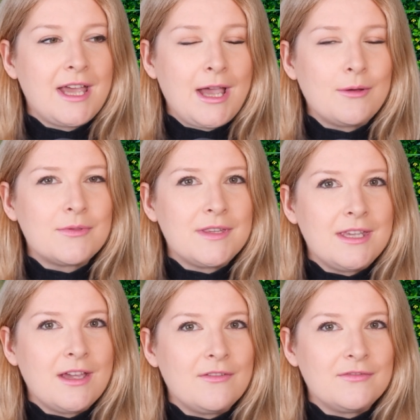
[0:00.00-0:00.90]
how
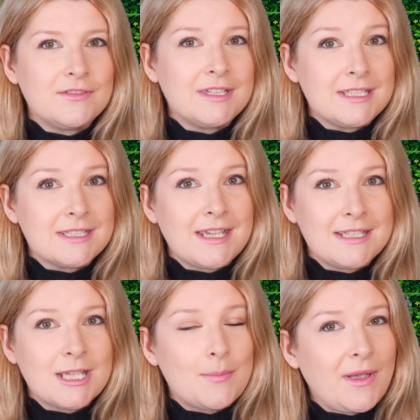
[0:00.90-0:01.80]
the oven is
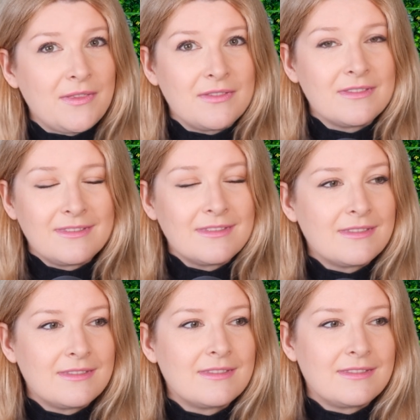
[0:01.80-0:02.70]
set up.
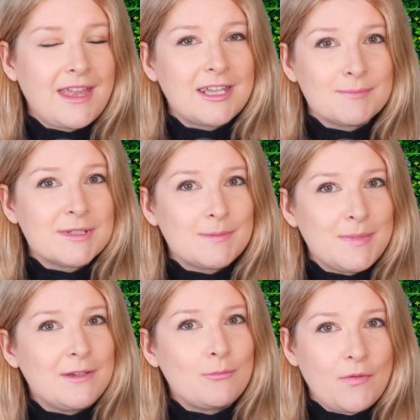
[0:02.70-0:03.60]
That must
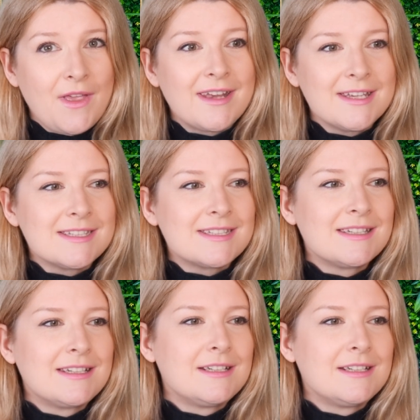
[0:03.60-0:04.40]
be what that is.